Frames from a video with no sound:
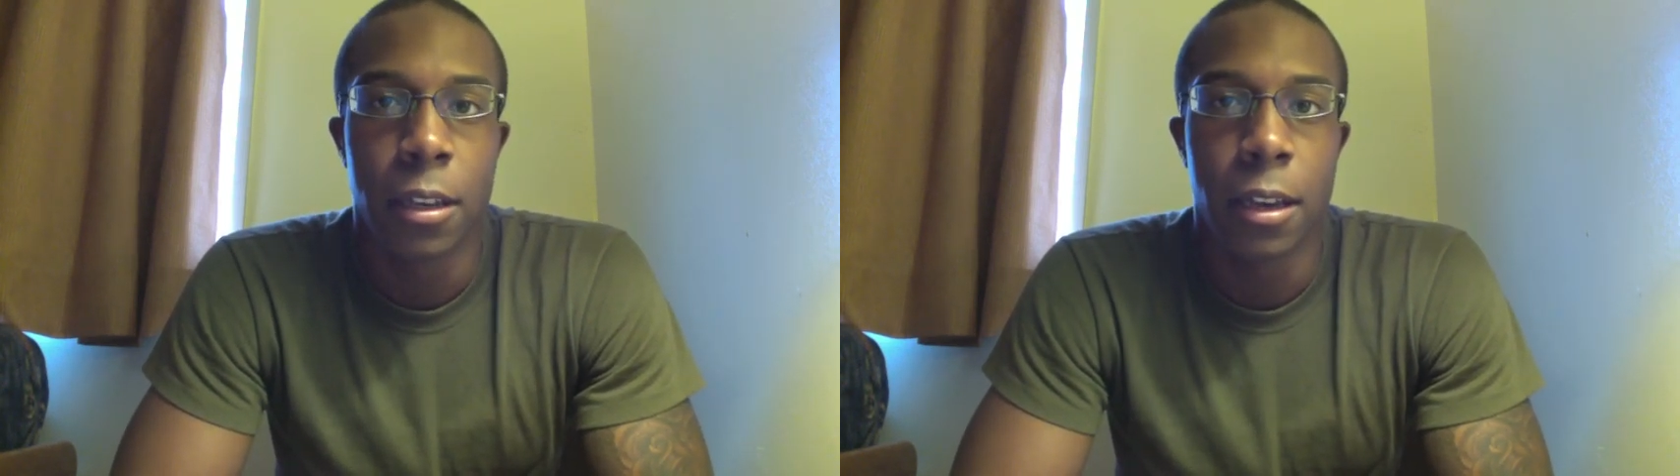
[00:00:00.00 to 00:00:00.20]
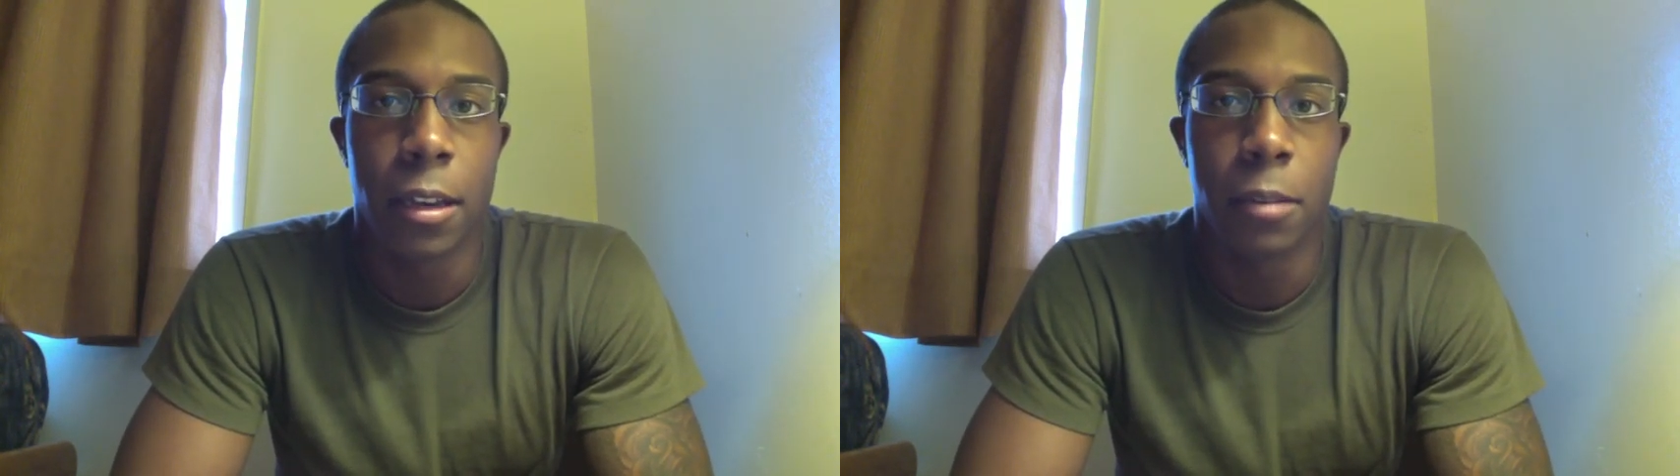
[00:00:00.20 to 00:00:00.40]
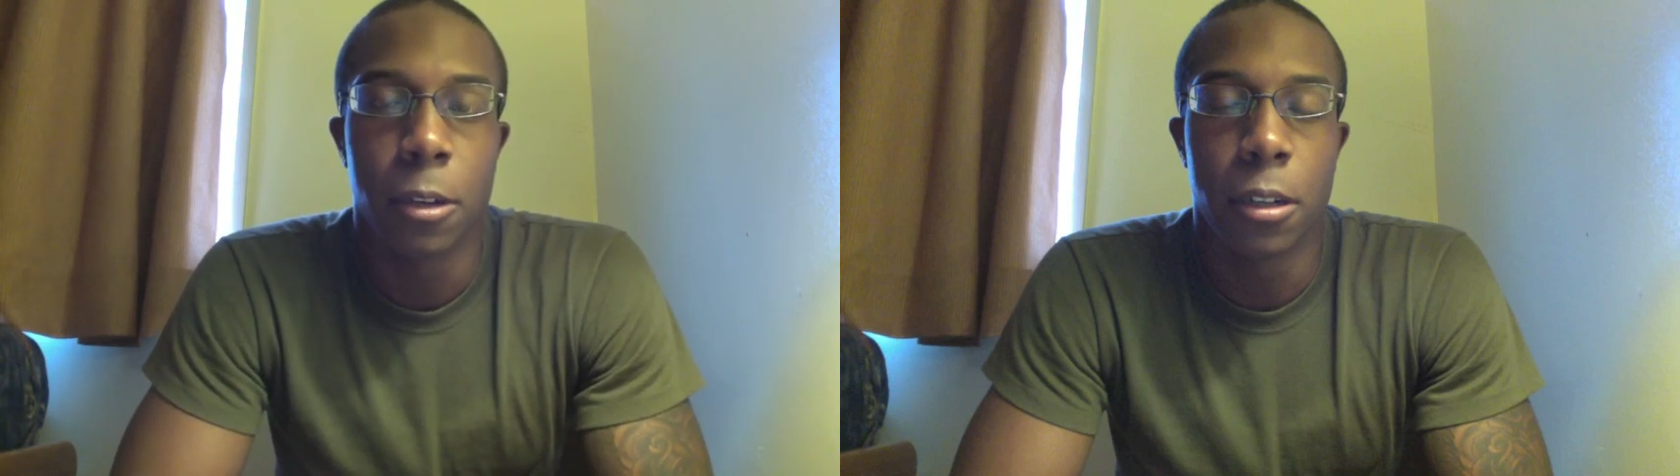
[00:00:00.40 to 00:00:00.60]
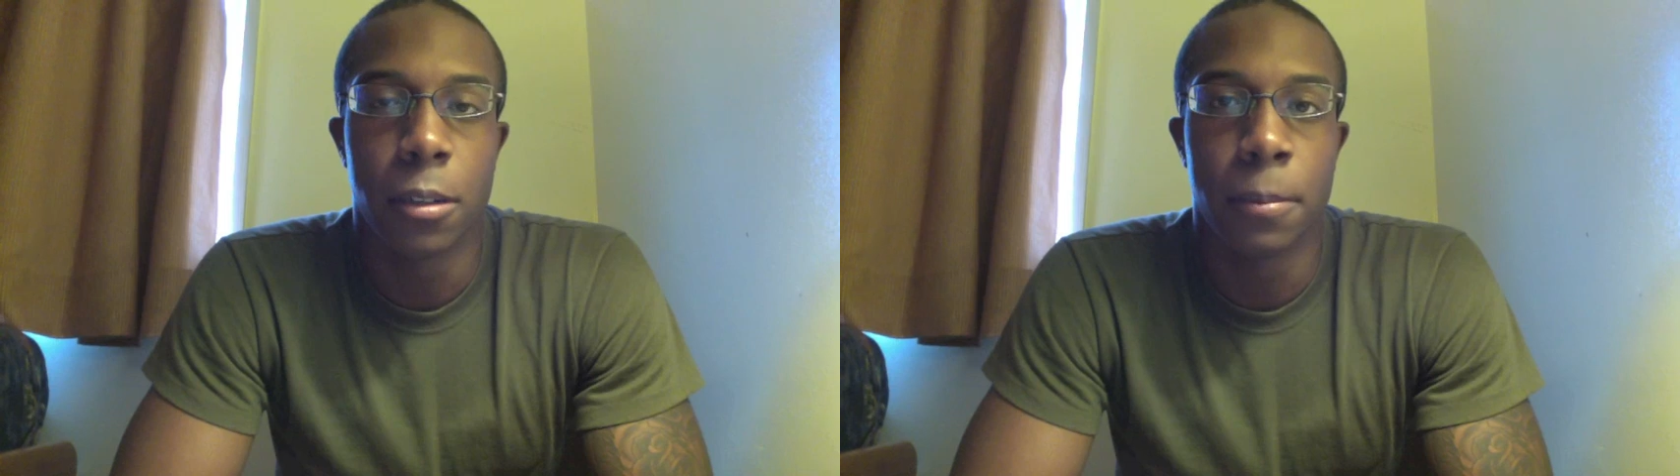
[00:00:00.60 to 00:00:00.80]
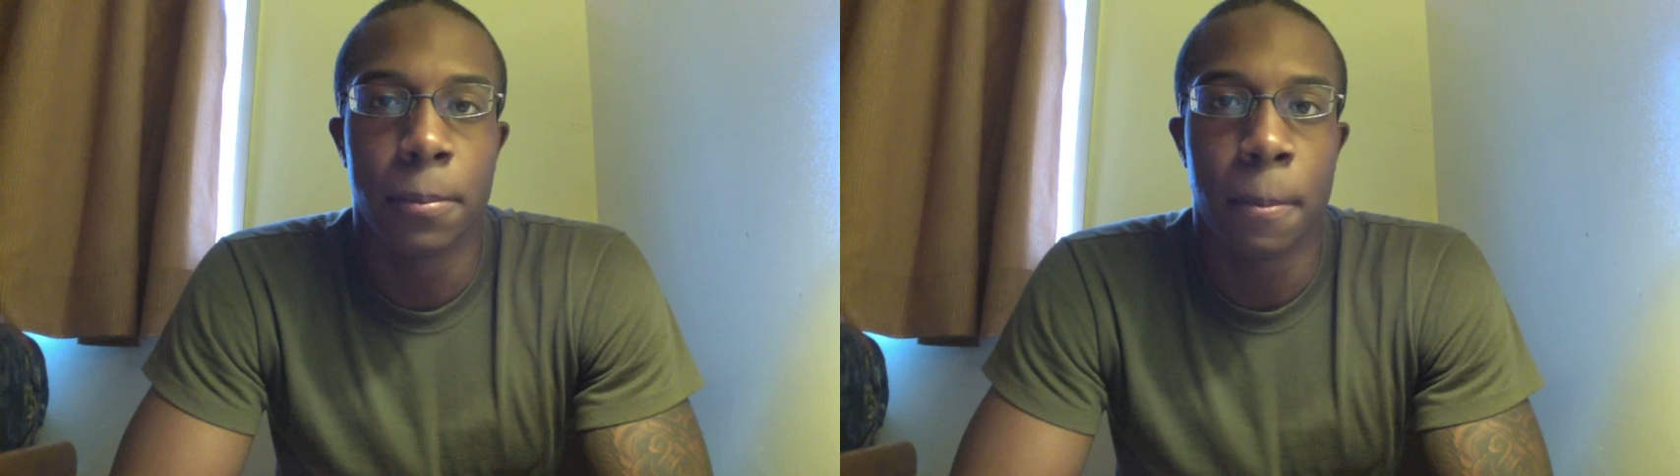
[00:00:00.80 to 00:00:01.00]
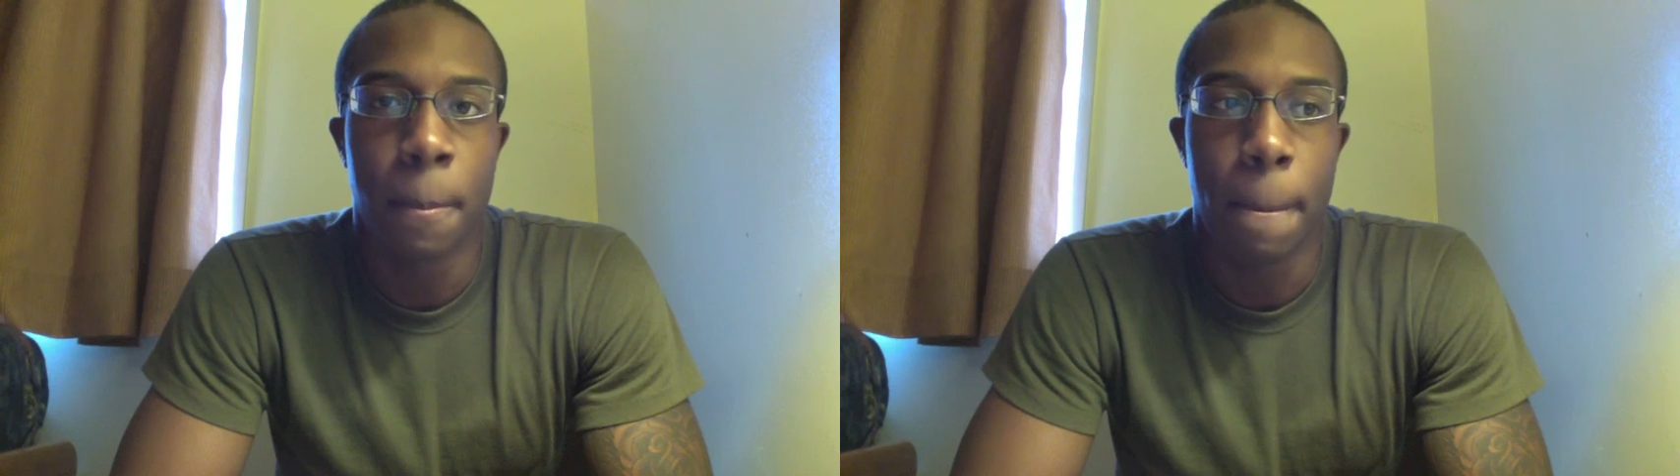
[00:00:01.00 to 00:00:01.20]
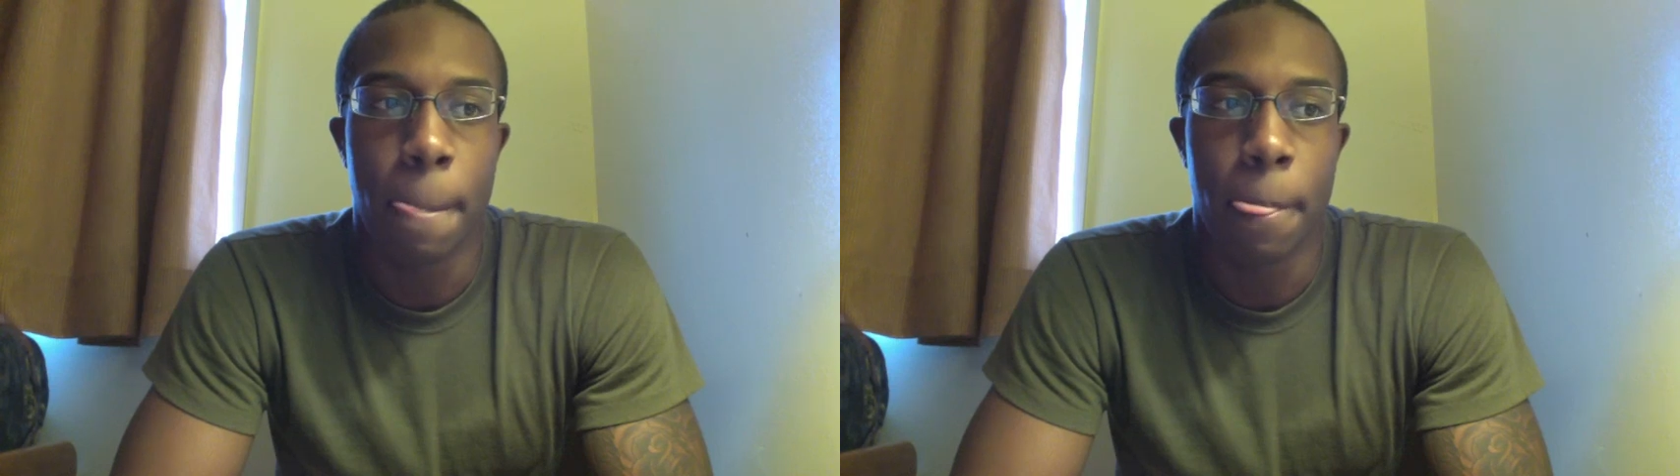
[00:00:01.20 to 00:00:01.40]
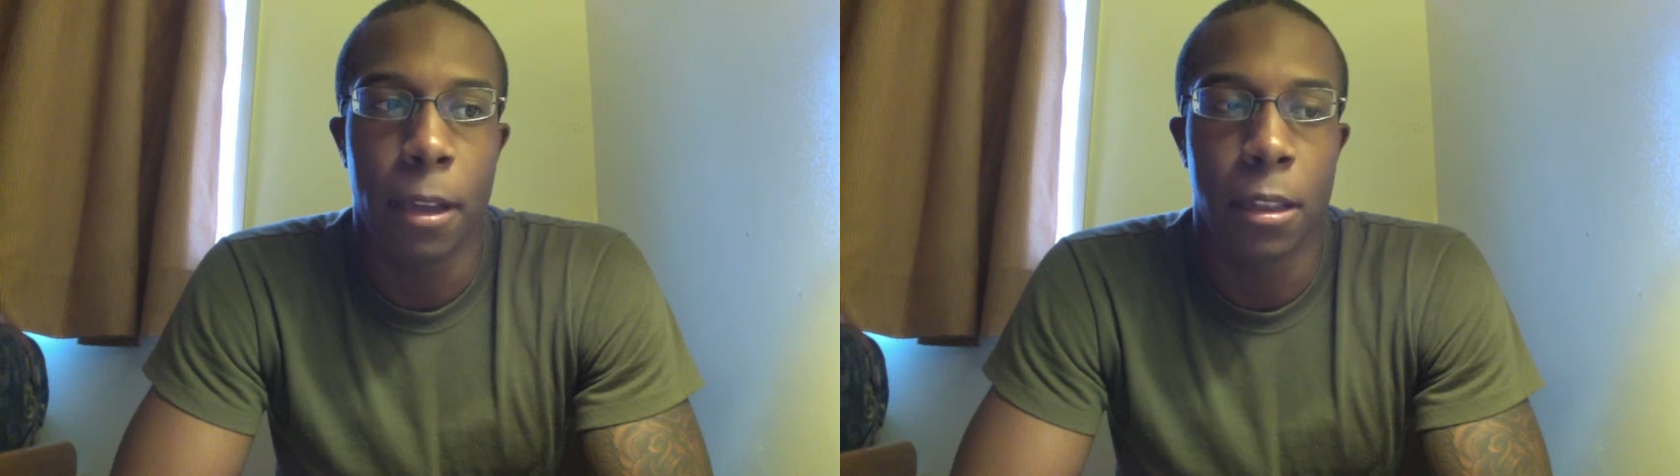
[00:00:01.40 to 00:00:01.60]
And when
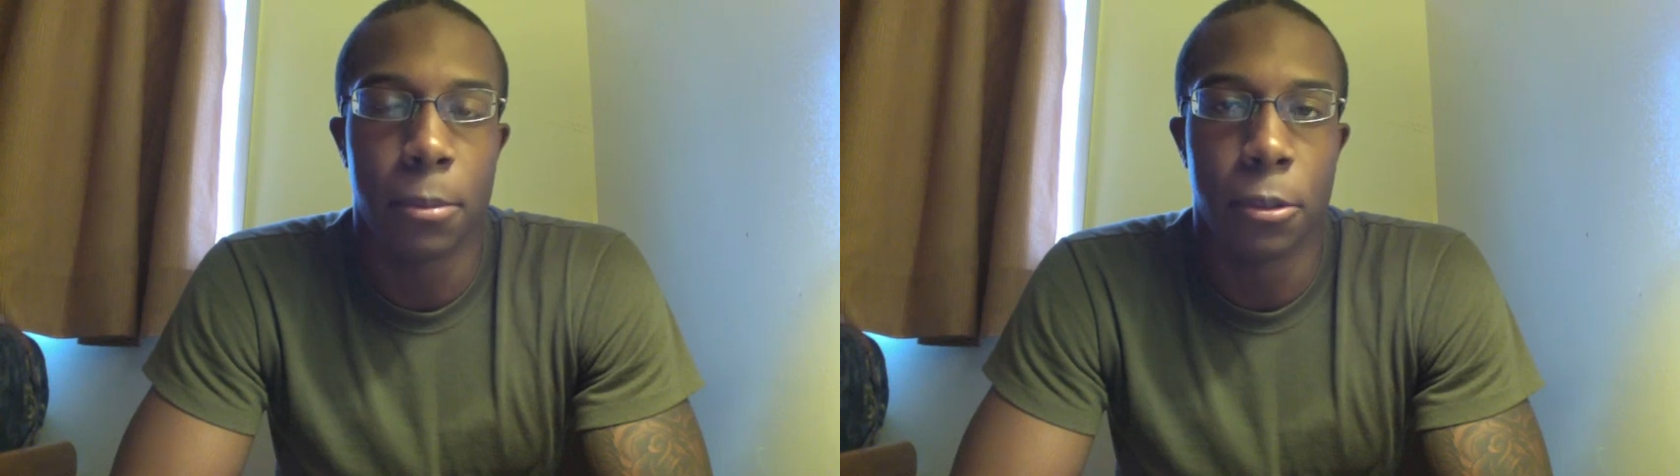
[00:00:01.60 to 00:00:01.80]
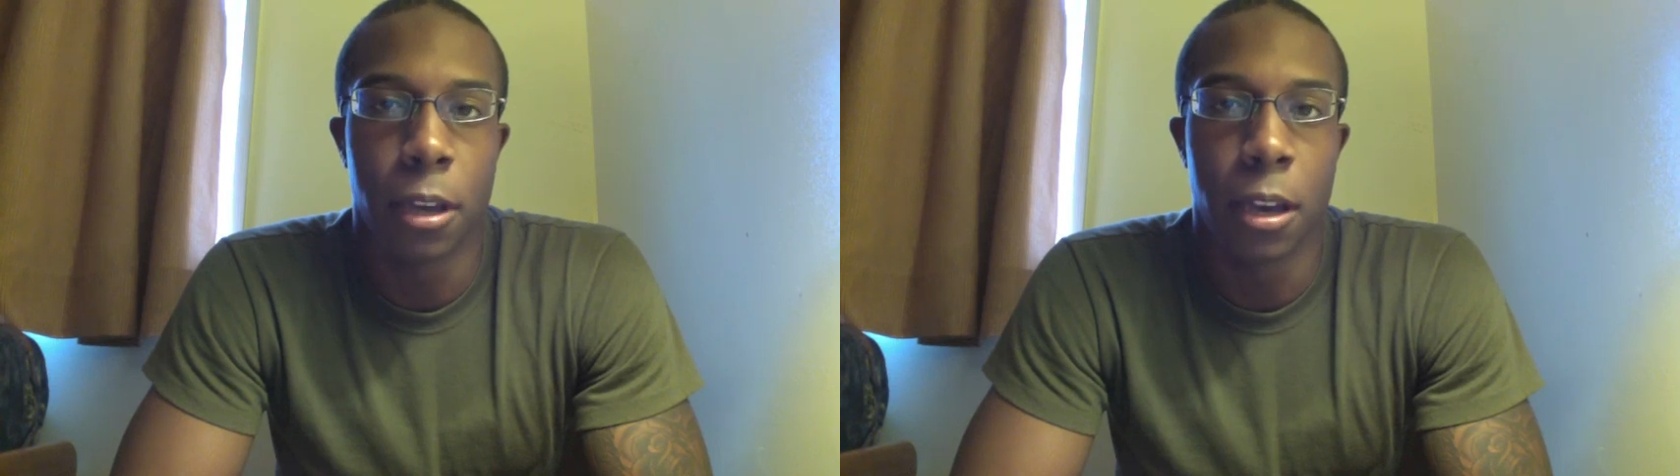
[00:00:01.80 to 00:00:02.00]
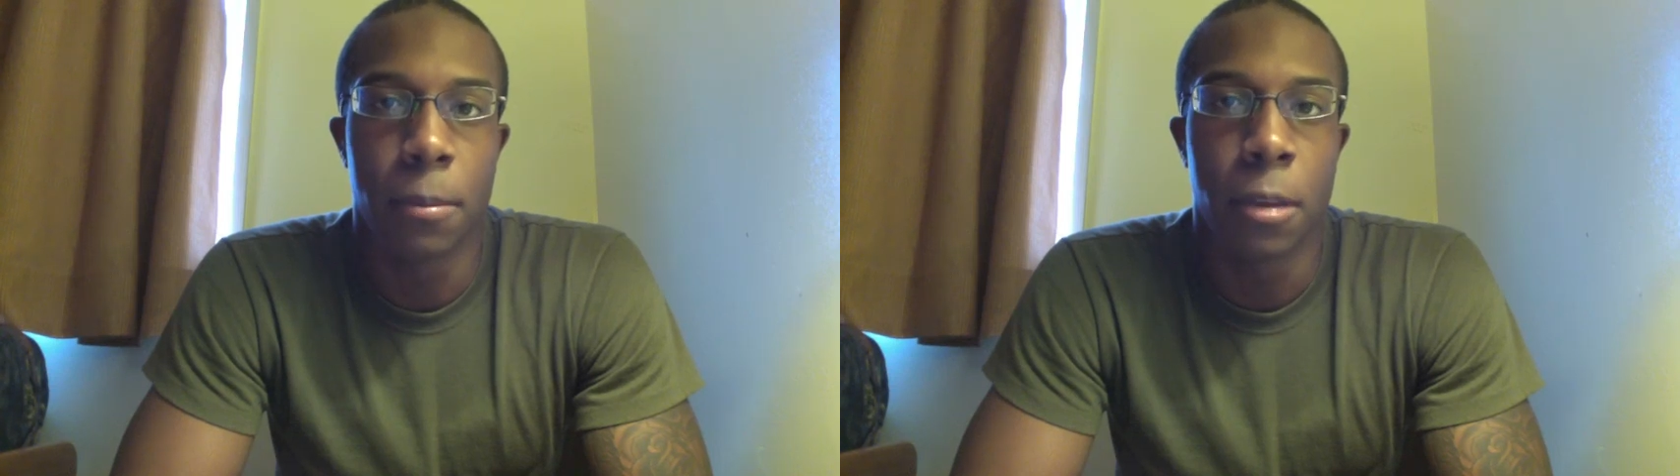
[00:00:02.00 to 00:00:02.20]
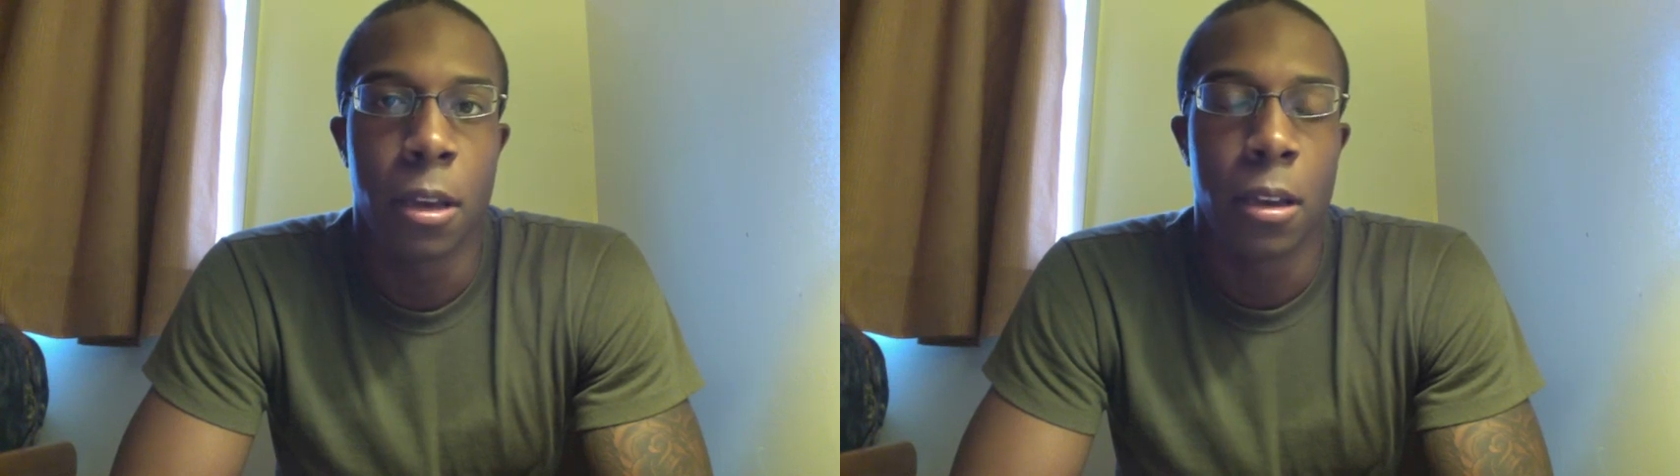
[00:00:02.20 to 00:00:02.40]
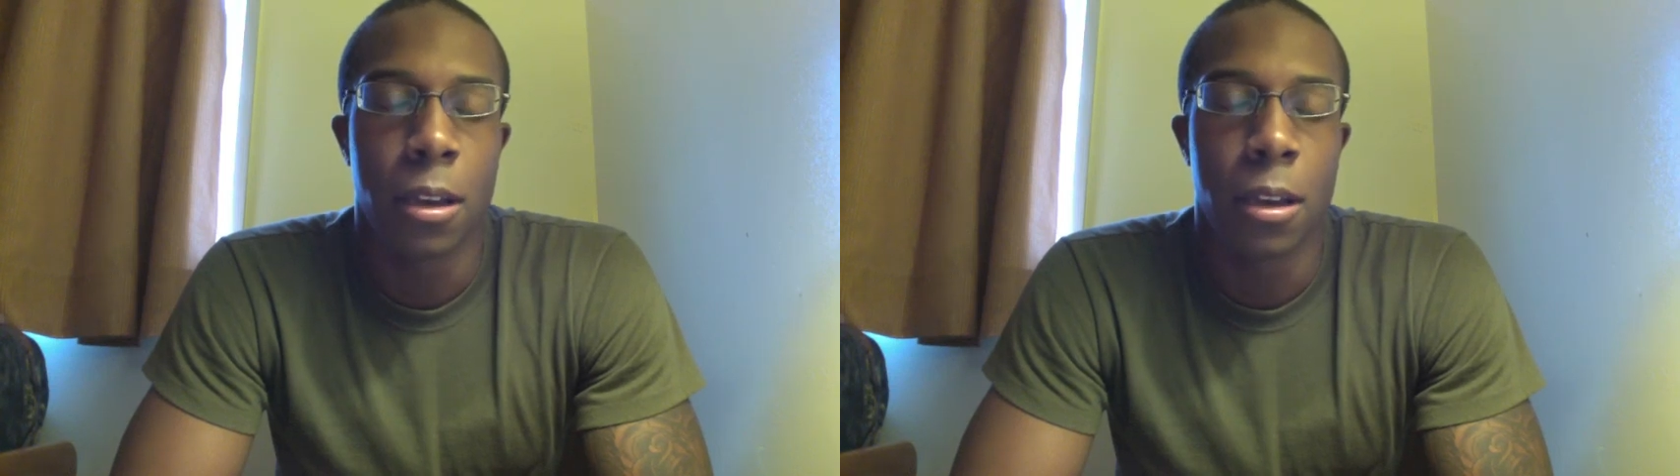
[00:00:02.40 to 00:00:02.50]
at the boot camp,